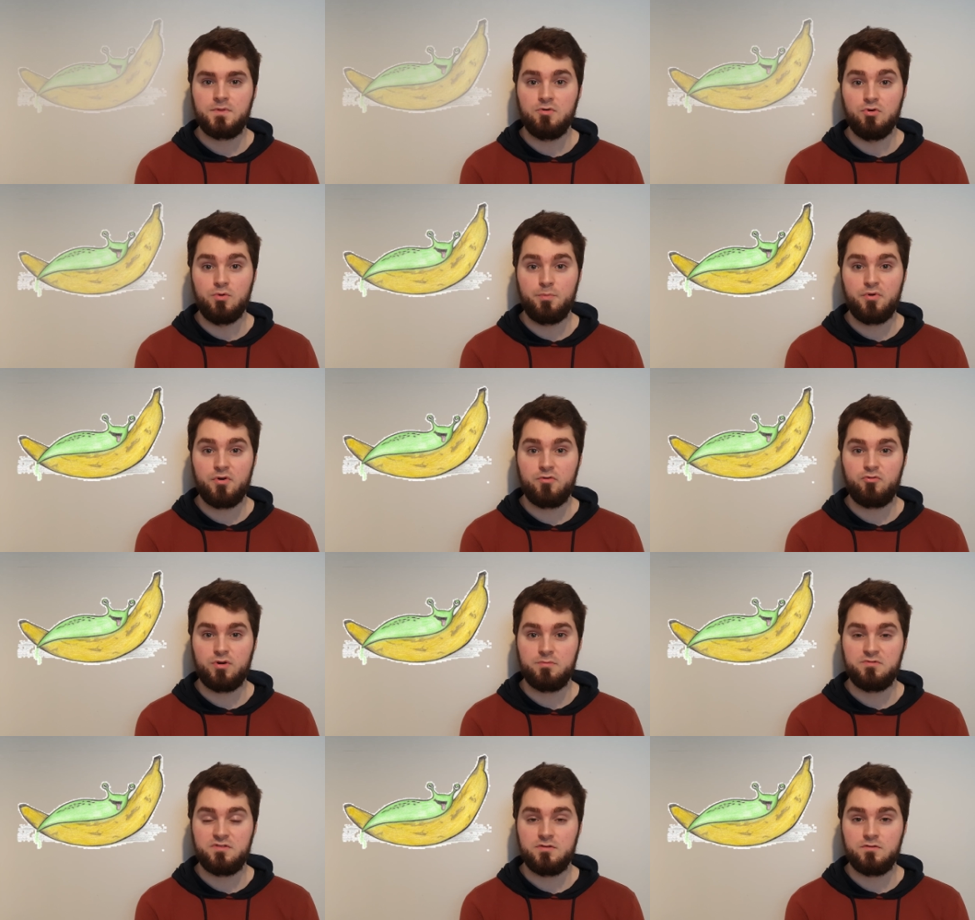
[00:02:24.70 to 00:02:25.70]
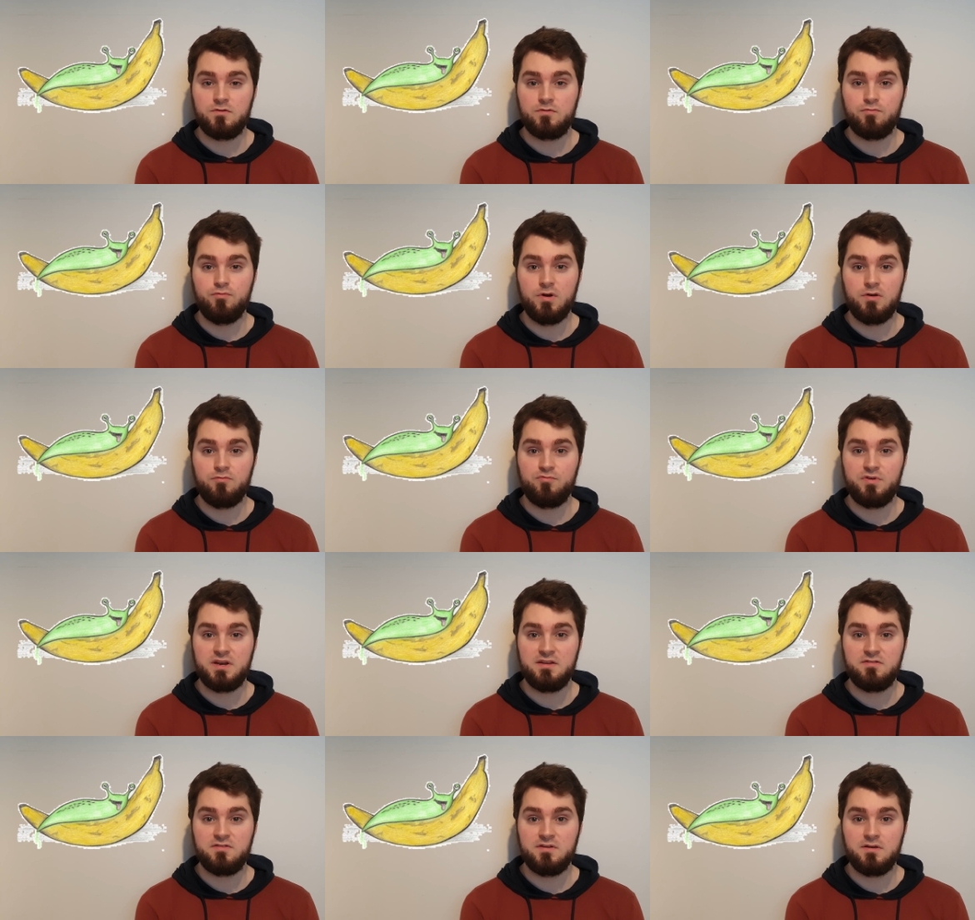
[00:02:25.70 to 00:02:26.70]
or programs that just run
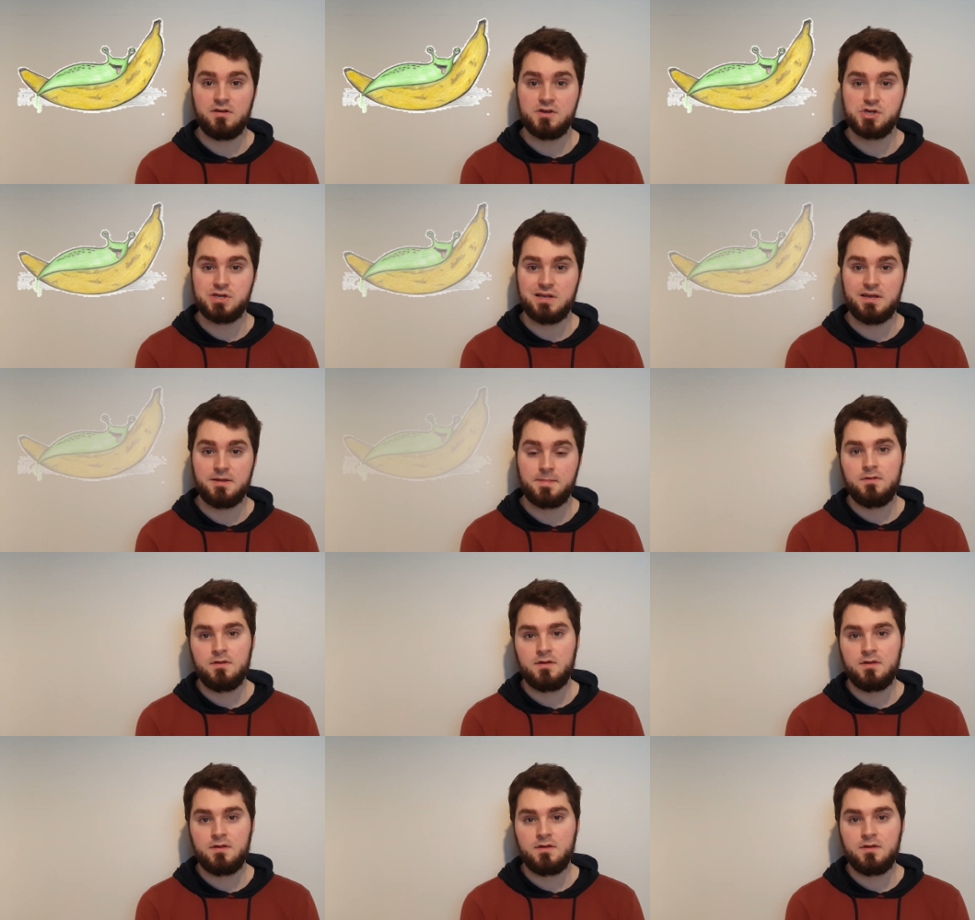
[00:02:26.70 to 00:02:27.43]
really sluggishly.